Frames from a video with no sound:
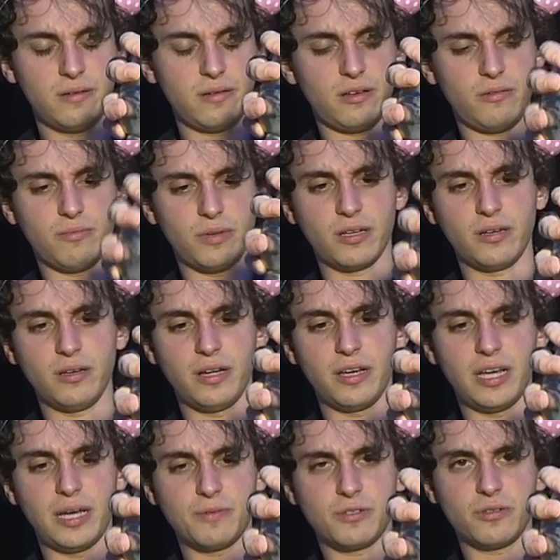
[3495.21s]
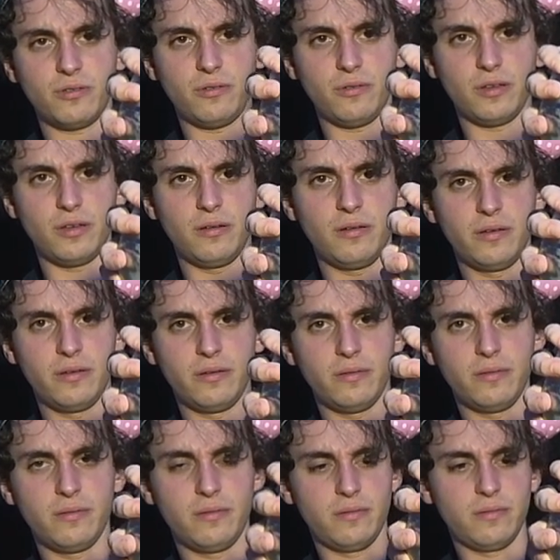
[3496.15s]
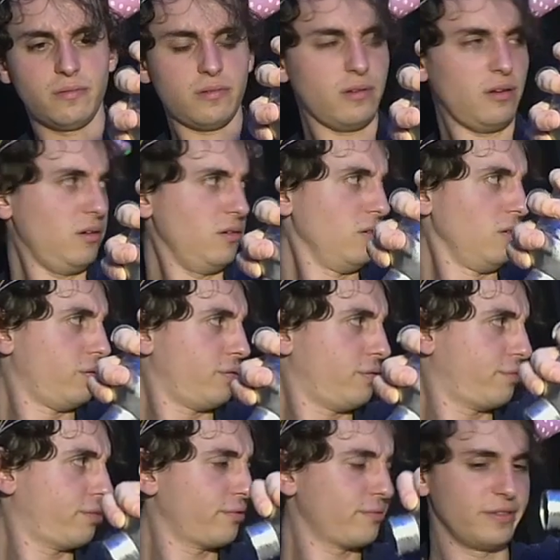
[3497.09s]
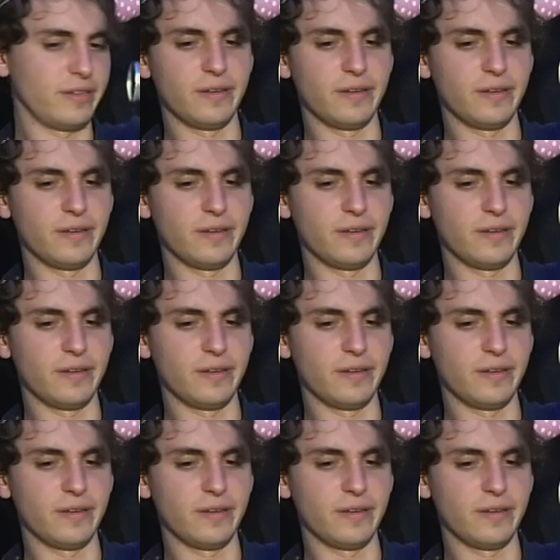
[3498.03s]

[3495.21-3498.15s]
Oh my god, absolutely. Oof.